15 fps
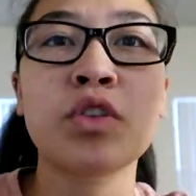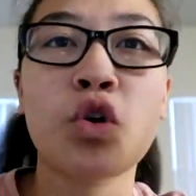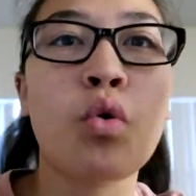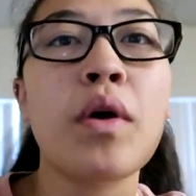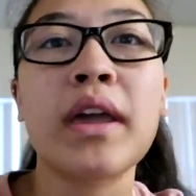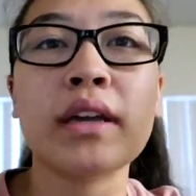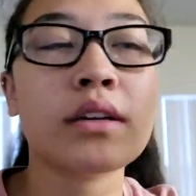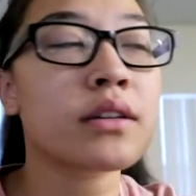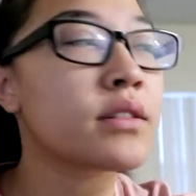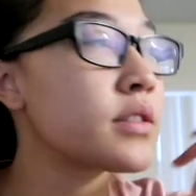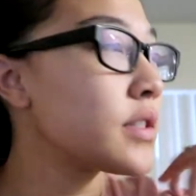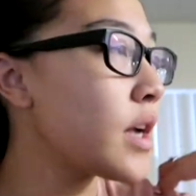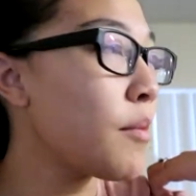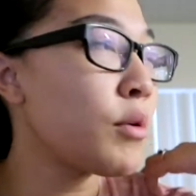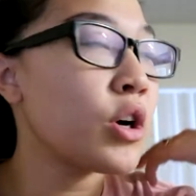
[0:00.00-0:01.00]
quick
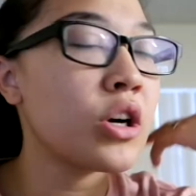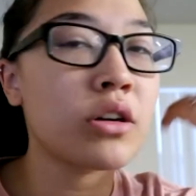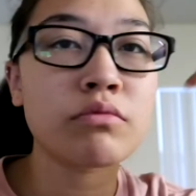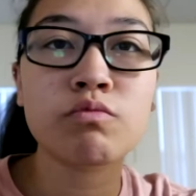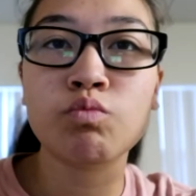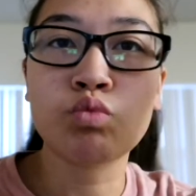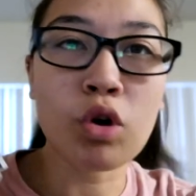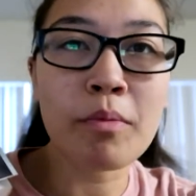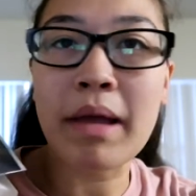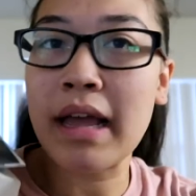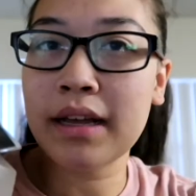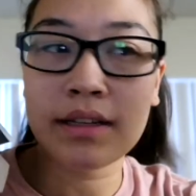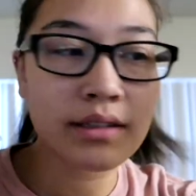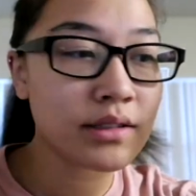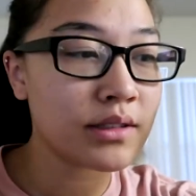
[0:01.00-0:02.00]
summer
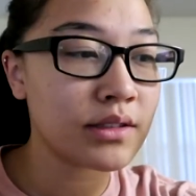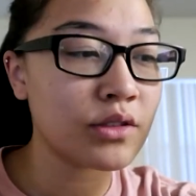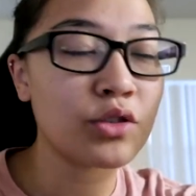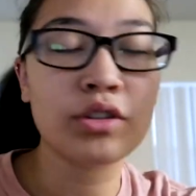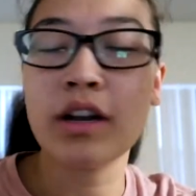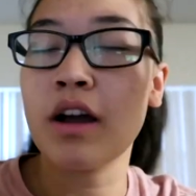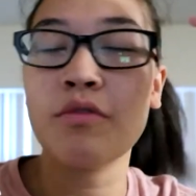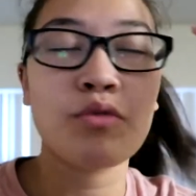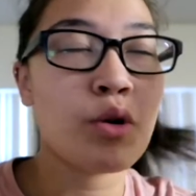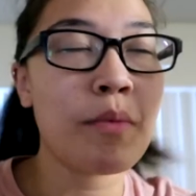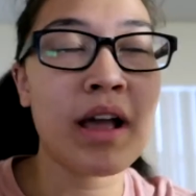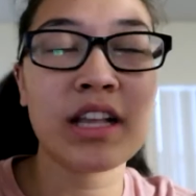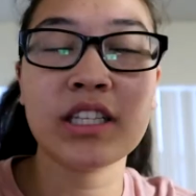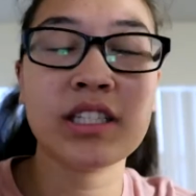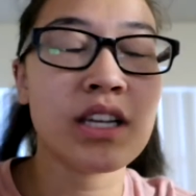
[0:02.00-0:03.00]
romance, or not
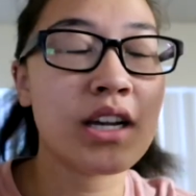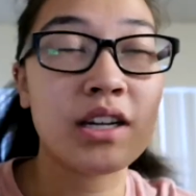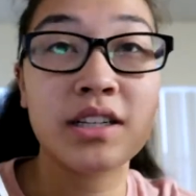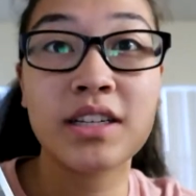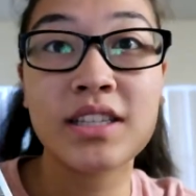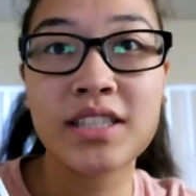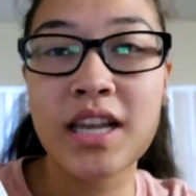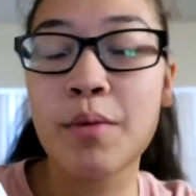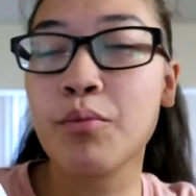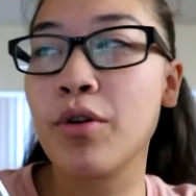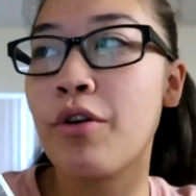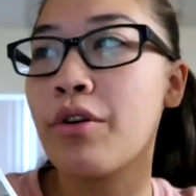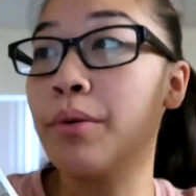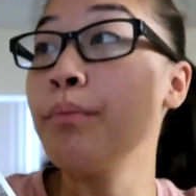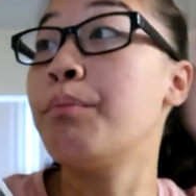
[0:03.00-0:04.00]
romance, a
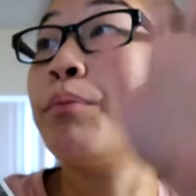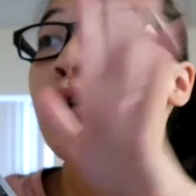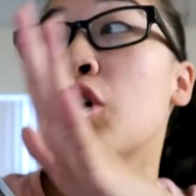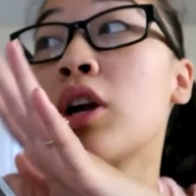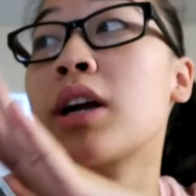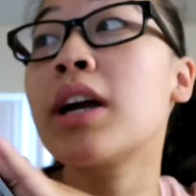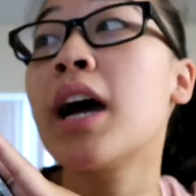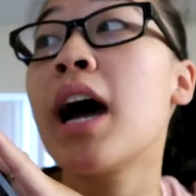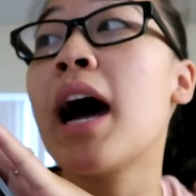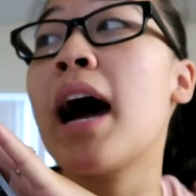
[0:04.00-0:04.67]
contemporary book.